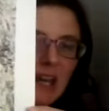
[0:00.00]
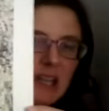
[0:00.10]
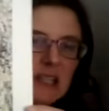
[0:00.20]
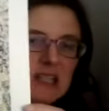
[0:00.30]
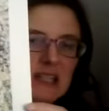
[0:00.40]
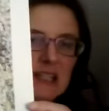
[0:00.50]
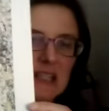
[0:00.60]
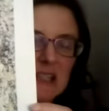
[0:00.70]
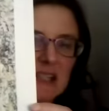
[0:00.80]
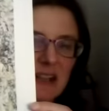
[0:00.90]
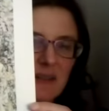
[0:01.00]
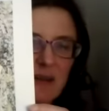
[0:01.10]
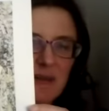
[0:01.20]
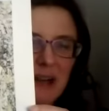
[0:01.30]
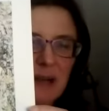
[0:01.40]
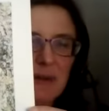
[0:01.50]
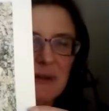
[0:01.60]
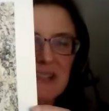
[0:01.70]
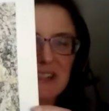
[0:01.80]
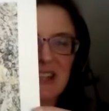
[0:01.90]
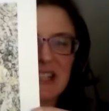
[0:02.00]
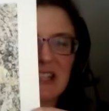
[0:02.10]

does, you know, the grey one, does that